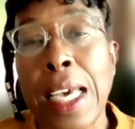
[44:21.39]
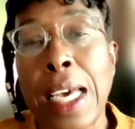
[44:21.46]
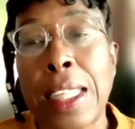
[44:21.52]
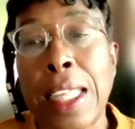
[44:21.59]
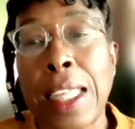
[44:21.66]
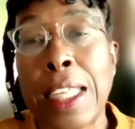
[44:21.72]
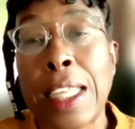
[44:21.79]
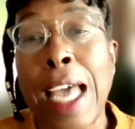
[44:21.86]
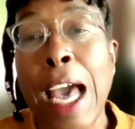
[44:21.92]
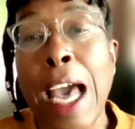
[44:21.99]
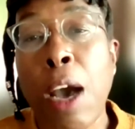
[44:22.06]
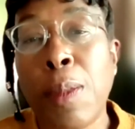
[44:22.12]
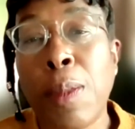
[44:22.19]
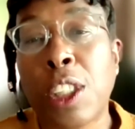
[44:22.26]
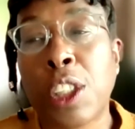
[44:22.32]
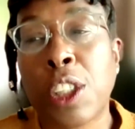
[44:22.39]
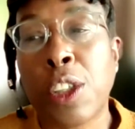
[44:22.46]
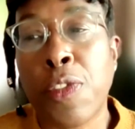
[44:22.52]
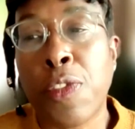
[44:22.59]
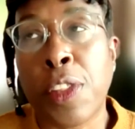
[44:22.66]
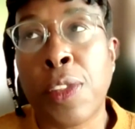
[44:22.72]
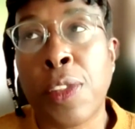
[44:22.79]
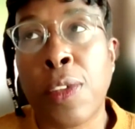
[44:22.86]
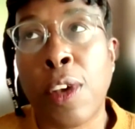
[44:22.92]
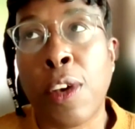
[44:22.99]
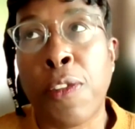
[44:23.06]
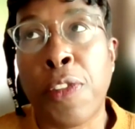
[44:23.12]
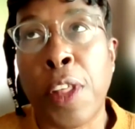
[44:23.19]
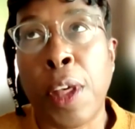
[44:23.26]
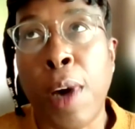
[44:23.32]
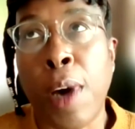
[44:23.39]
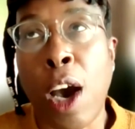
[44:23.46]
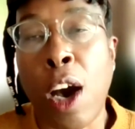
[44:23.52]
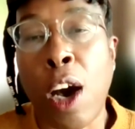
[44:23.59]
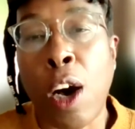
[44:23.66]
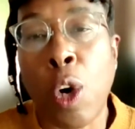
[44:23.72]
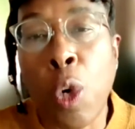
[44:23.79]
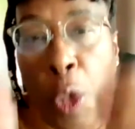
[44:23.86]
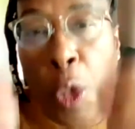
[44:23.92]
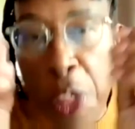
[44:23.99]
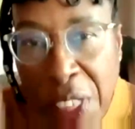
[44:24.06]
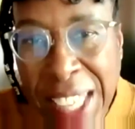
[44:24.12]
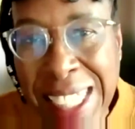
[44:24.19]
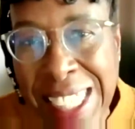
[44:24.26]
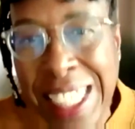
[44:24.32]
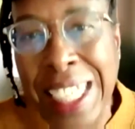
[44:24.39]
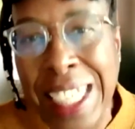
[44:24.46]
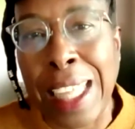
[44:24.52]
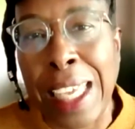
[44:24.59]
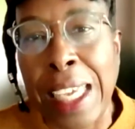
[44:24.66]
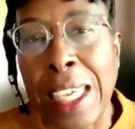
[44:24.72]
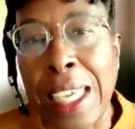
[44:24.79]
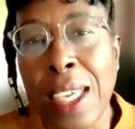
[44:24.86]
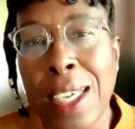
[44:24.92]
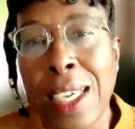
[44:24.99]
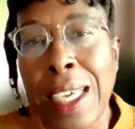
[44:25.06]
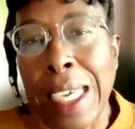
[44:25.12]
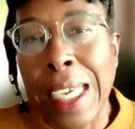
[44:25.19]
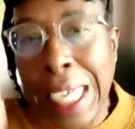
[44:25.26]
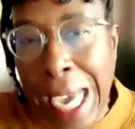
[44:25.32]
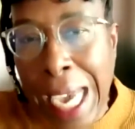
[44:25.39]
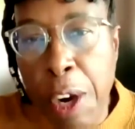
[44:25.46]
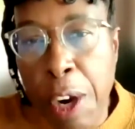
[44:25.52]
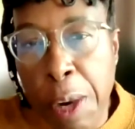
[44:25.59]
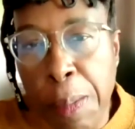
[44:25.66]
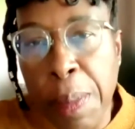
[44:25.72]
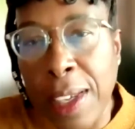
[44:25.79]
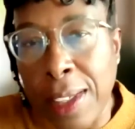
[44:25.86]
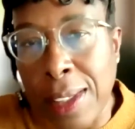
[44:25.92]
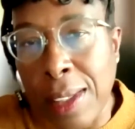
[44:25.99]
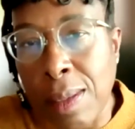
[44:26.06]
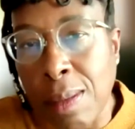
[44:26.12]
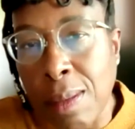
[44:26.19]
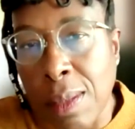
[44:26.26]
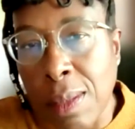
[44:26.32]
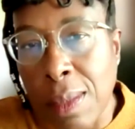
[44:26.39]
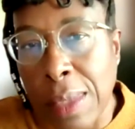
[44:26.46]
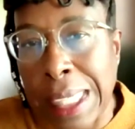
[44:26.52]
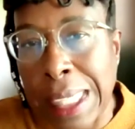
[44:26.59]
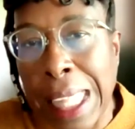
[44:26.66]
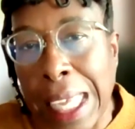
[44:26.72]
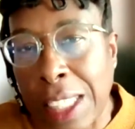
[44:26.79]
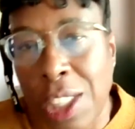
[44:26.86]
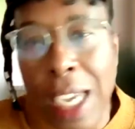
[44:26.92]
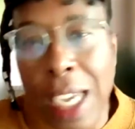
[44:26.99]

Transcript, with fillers: and and how much of of them are authentically Caribbean slash